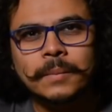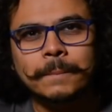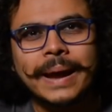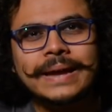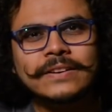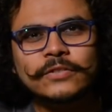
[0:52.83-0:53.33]

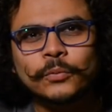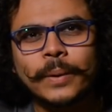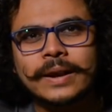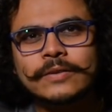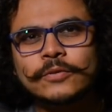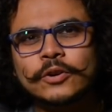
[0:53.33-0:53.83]
Minus
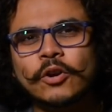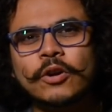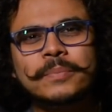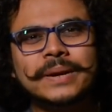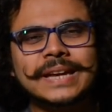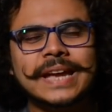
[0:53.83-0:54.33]
one for not
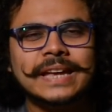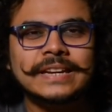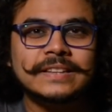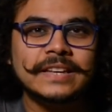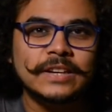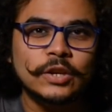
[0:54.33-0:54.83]
bringing
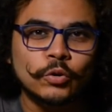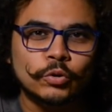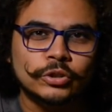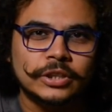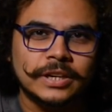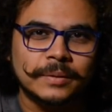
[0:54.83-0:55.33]
anything new to
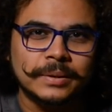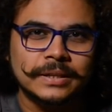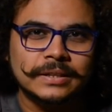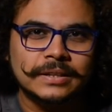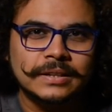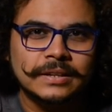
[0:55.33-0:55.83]
the table.
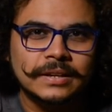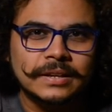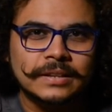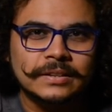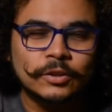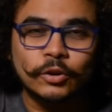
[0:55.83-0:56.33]

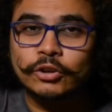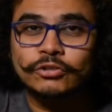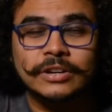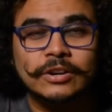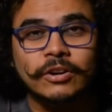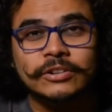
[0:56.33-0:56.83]
The
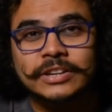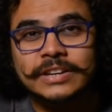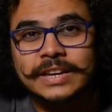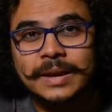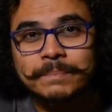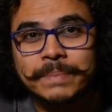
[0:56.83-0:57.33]
original Contra
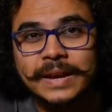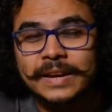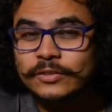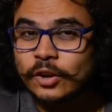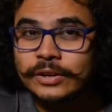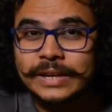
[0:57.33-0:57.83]
Tiempo
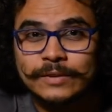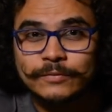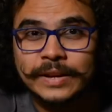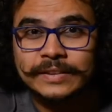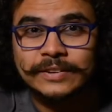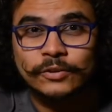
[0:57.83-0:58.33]
is on
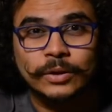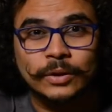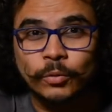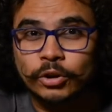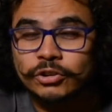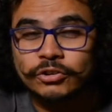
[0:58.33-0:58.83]
Netflix and you can
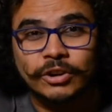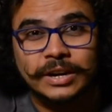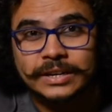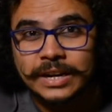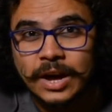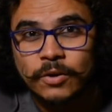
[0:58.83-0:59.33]
watch it
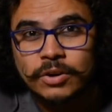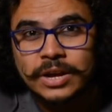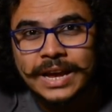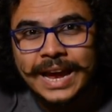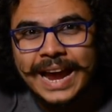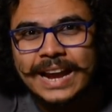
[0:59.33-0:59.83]
right now,
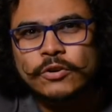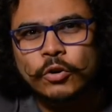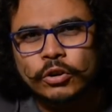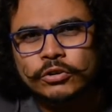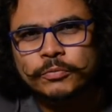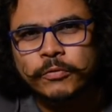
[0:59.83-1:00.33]
and
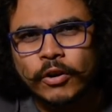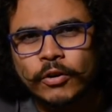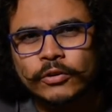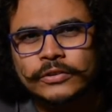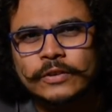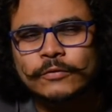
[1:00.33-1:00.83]
Ghosh
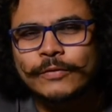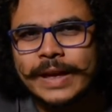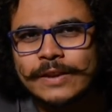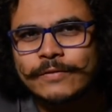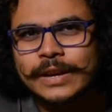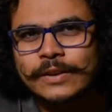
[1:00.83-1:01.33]
follows it
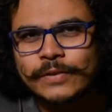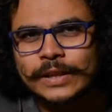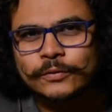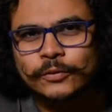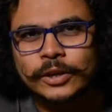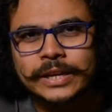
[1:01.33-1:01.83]
very, very
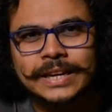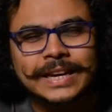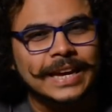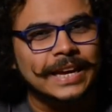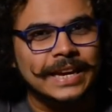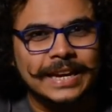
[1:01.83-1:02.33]
faithfully.
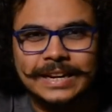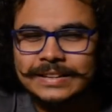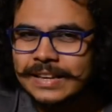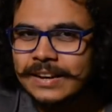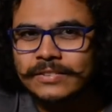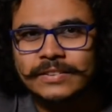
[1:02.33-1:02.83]

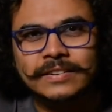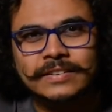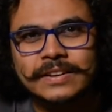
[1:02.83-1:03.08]
There isn't